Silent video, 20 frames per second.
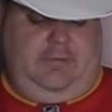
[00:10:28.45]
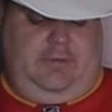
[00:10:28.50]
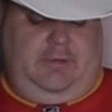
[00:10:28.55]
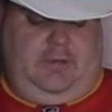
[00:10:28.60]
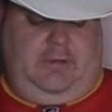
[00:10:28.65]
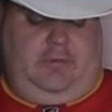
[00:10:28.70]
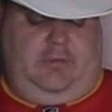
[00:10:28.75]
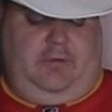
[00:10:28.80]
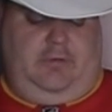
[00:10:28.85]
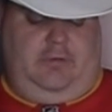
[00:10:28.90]

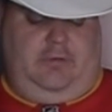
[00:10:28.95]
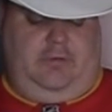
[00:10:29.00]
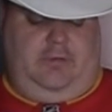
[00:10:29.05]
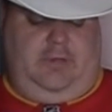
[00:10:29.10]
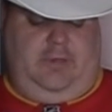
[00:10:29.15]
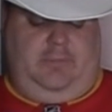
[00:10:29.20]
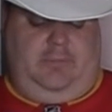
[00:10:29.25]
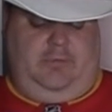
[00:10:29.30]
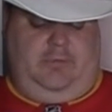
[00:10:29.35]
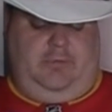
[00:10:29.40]
In 32
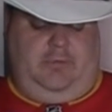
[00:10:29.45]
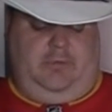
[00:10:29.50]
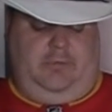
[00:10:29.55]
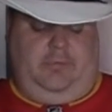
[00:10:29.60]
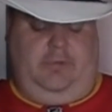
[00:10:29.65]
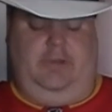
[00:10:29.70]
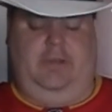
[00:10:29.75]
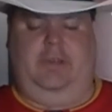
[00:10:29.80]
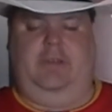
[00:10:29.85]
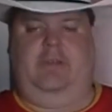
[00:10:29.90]
games, there were
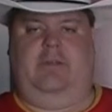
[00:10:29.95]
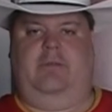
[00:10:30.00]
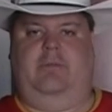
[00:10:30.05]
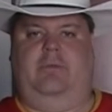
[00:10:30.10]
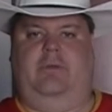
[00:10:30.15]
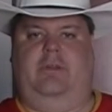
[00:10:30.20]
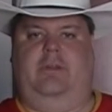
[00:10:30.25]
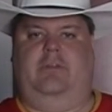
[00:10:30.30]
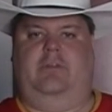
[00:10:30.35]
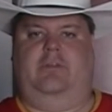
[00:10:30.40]
20
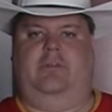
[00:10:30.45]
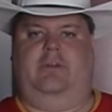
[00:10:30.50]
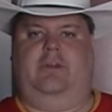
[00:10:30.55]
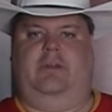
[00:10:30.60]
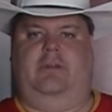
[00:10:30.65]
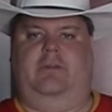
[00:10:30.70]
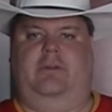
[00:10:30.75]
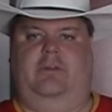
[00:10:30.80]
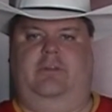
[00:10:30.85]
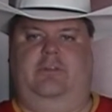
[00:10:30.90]
wins,
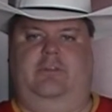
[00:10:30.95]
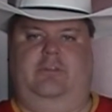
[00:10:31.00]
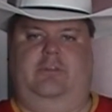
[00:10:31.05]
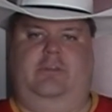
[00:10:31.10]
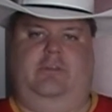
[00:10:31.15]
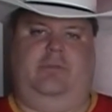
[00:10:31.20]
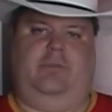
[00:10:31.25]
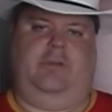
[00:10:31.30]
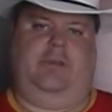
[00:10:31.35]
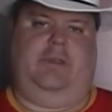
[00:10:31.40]
9 losses,
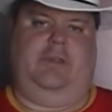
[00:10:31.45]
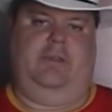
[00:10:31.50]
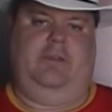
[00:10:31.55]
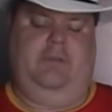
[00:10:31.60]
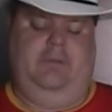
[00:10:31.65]
and 3